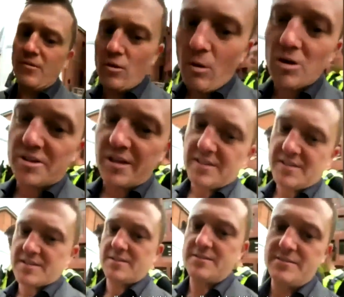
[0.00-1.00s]
called
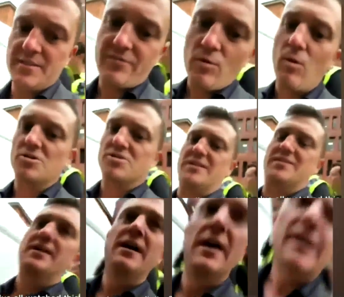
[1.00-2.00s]
West's case and
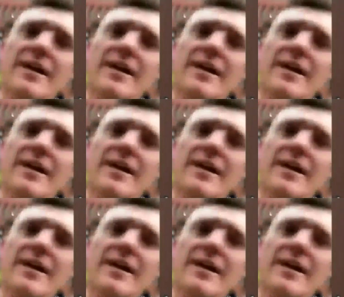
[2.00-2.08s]
his